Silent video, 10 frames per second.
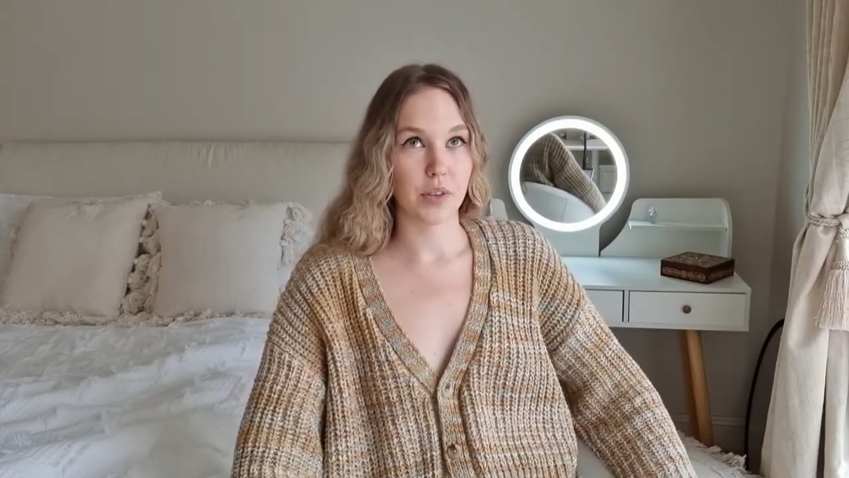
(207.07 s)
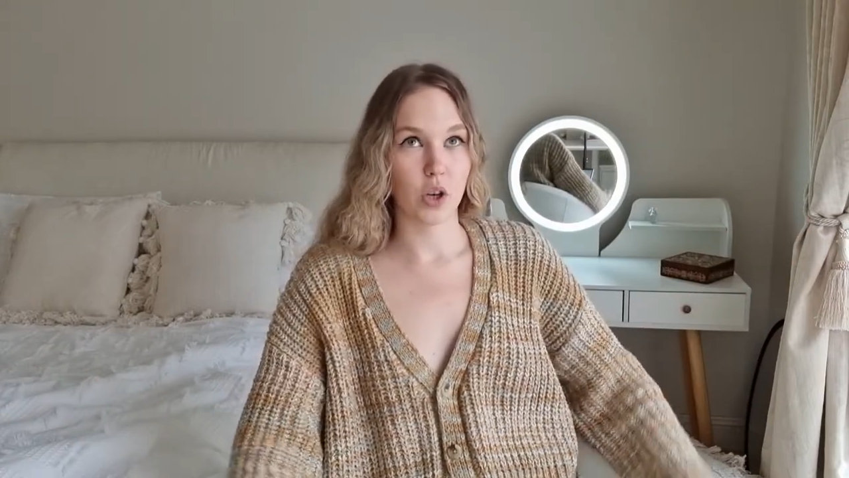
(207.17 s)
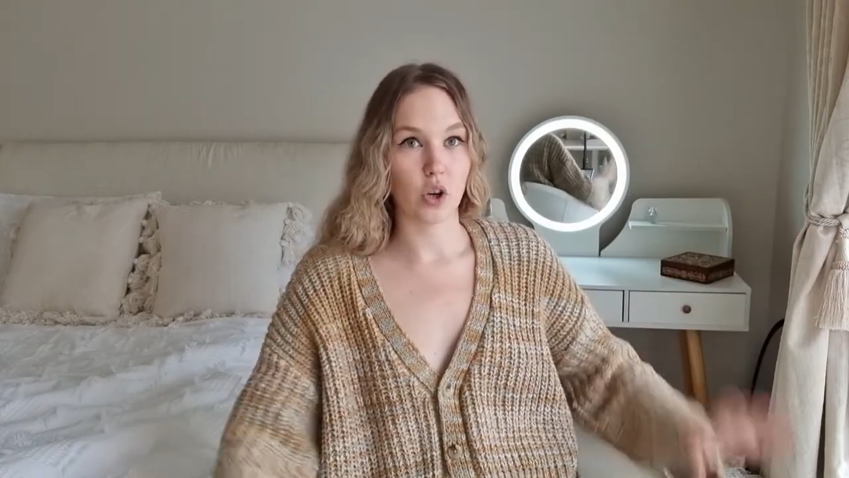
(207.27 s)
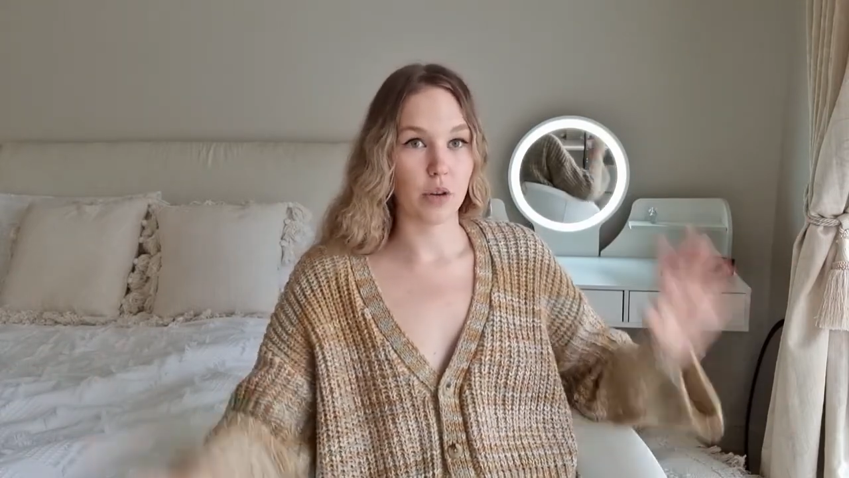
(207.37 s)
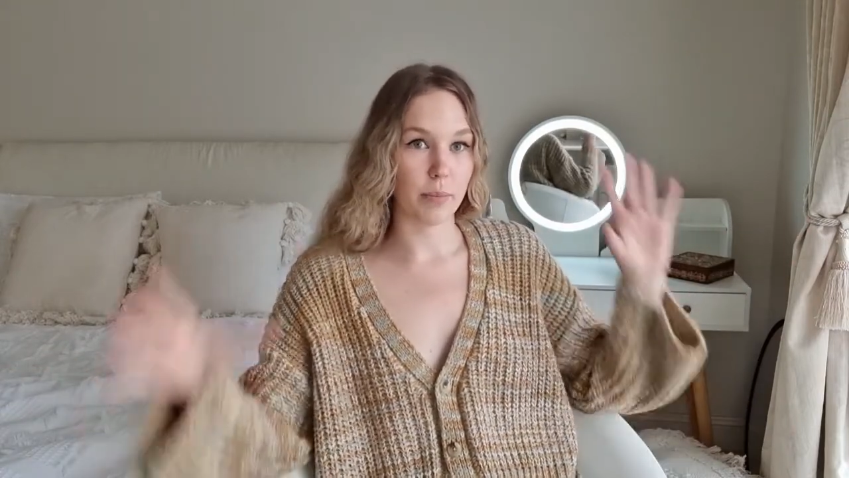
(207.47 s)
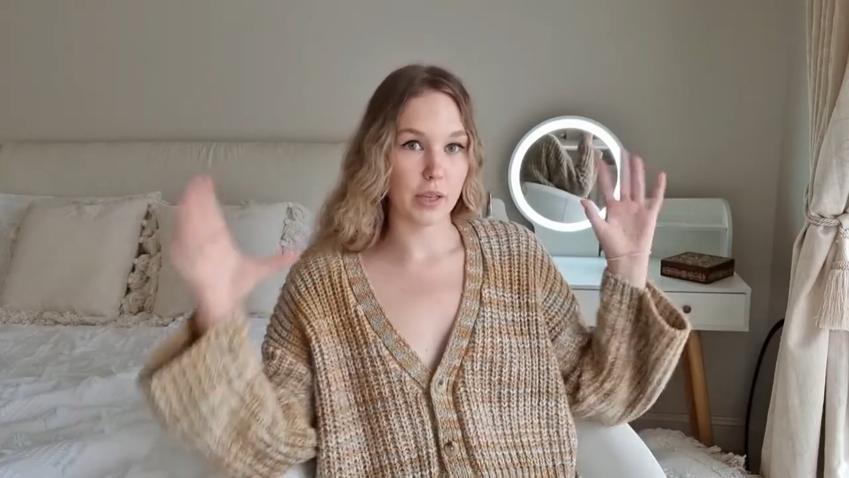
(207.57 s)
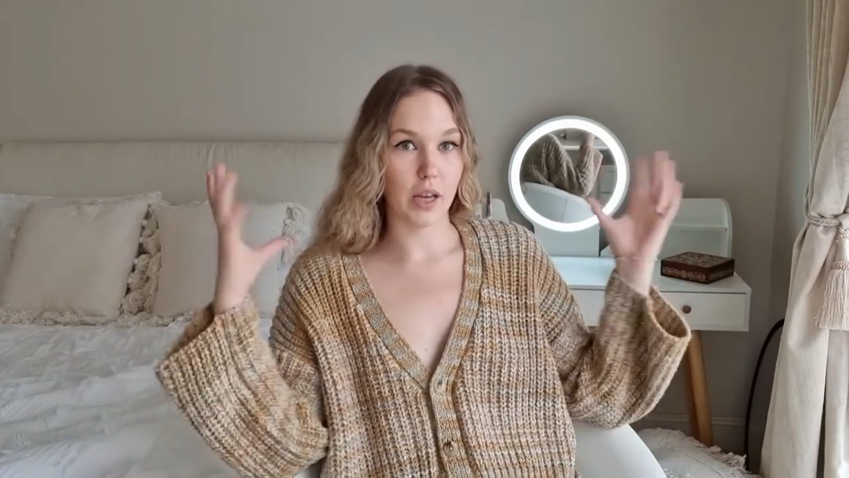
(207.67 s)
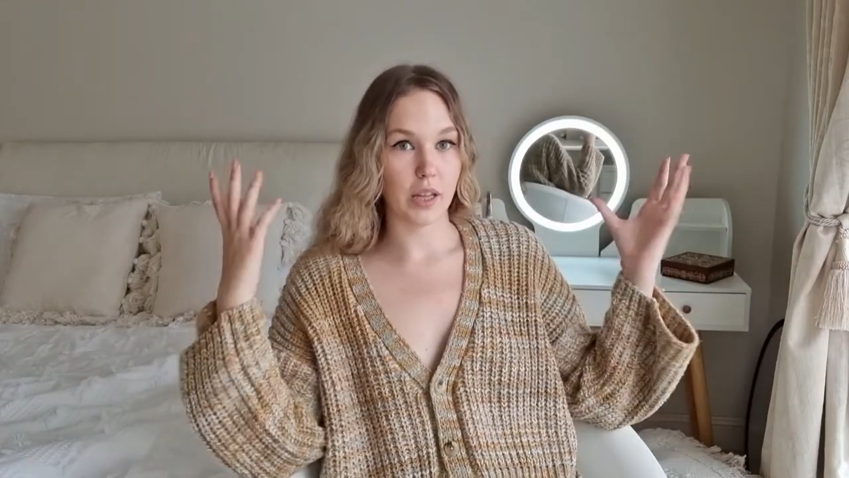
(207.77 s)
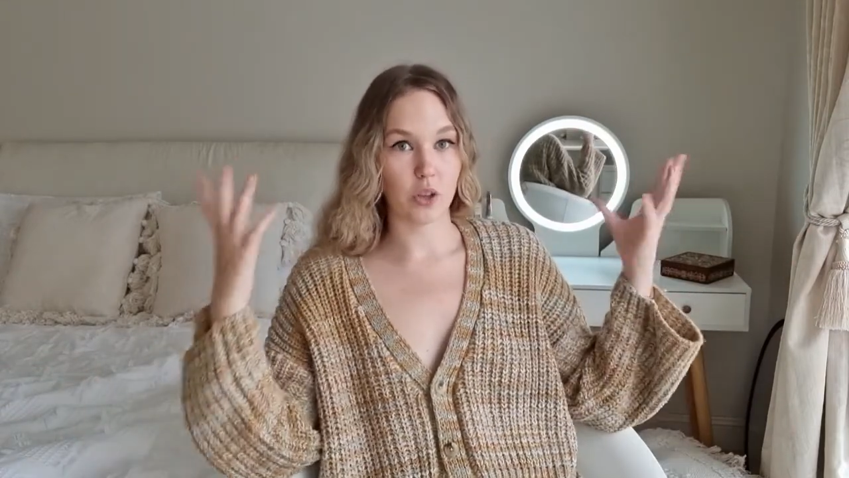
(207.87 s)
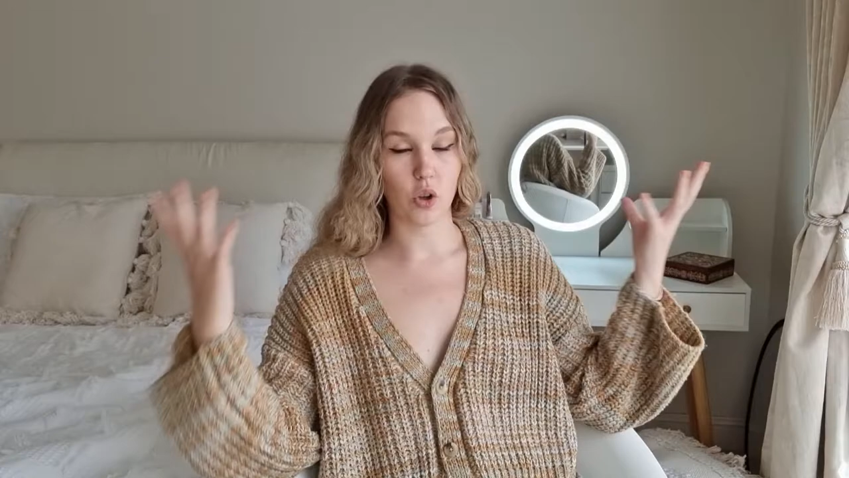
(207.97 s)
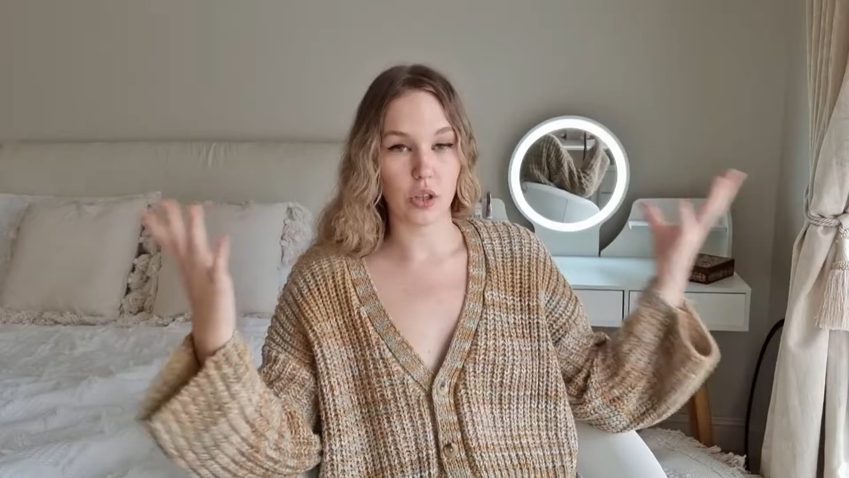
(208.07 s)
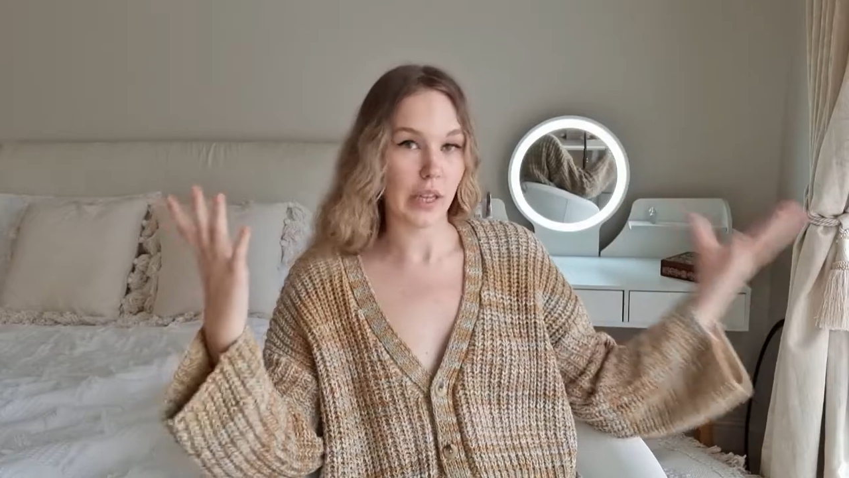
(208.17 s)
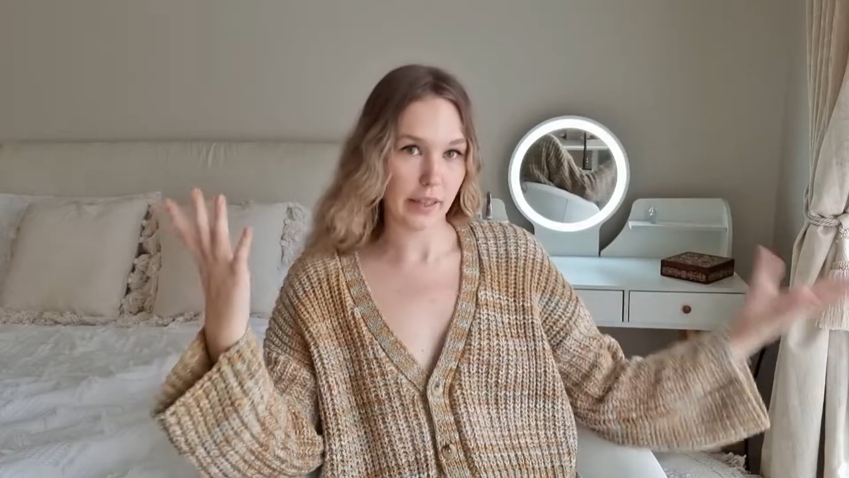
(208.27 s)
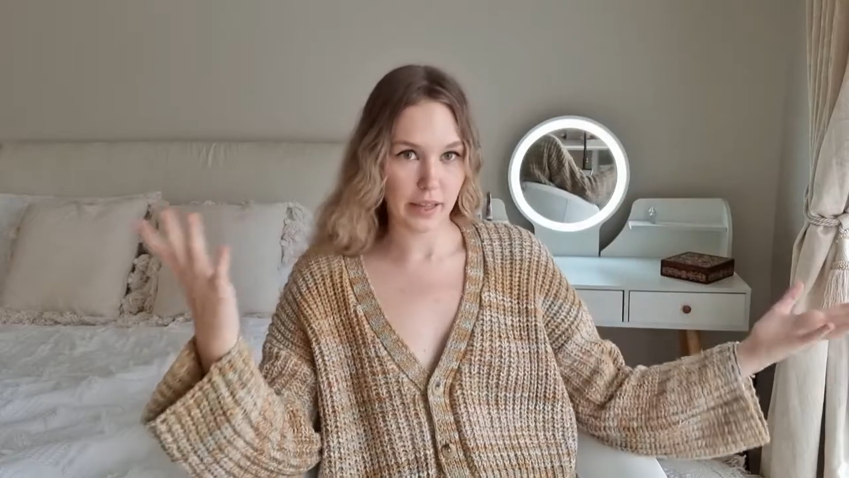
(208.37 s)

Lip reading: going to be an online